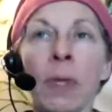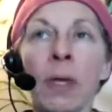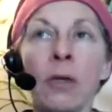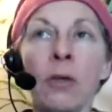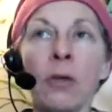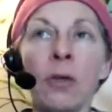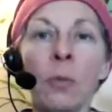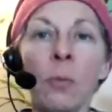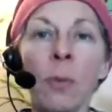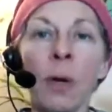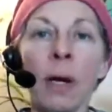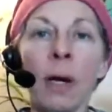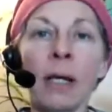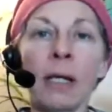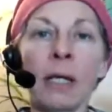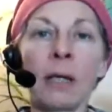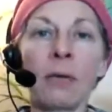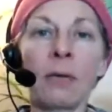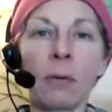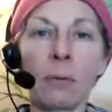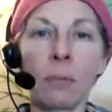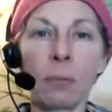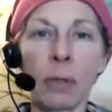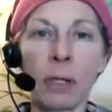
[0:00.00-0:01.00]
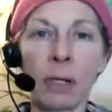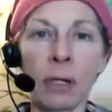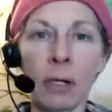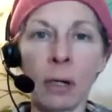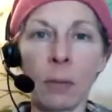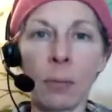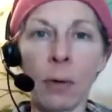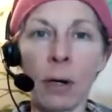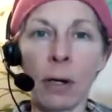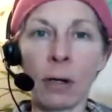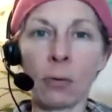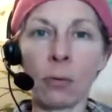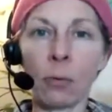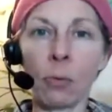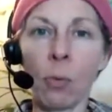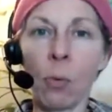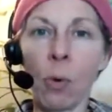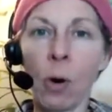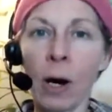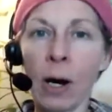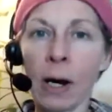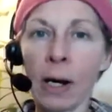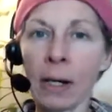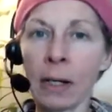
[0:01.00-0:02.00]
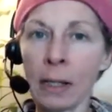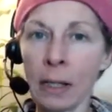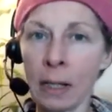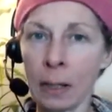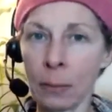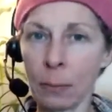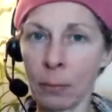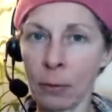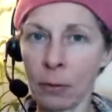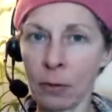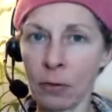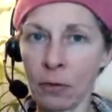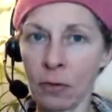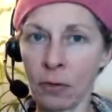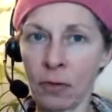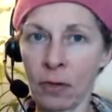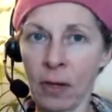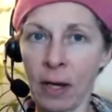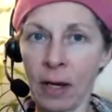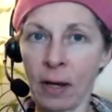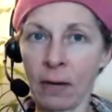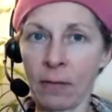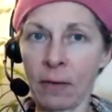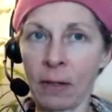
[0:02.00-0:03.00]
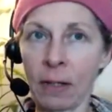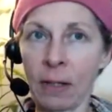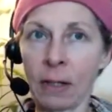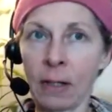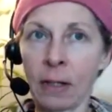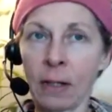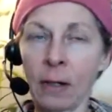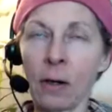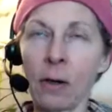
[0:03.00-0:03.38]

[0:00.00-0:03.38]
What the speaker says: you might even pick up on why that person's having it.